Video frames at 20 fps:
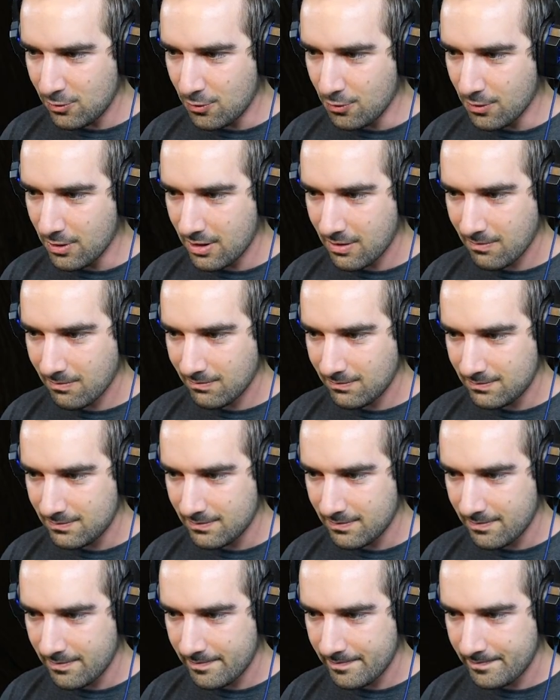Ooh,
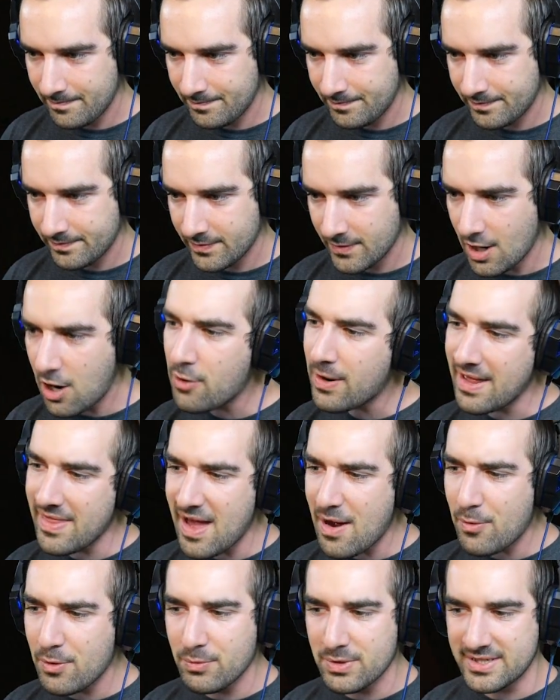Okay,
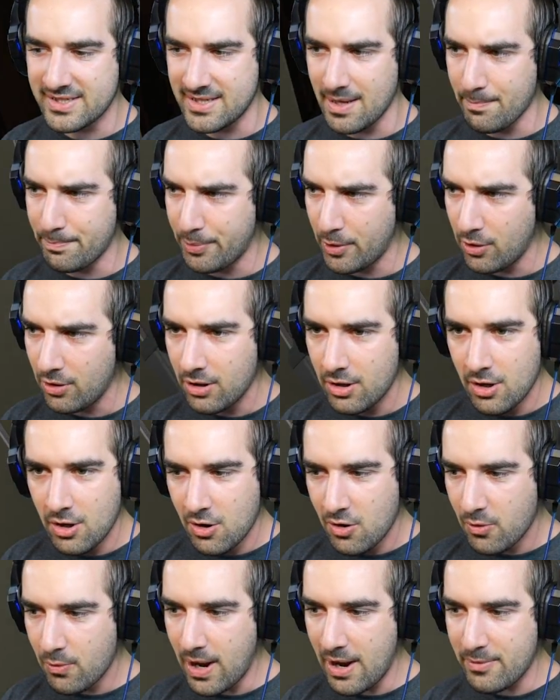that one was simple.
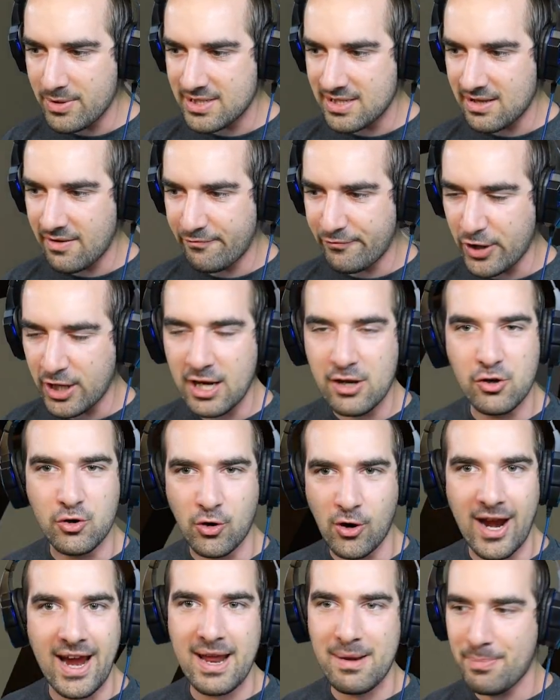Why wasn't the freaking
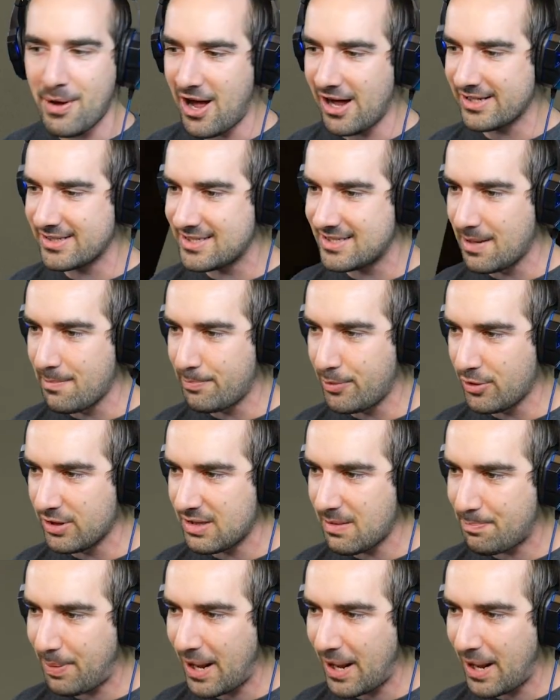crayon box simple in the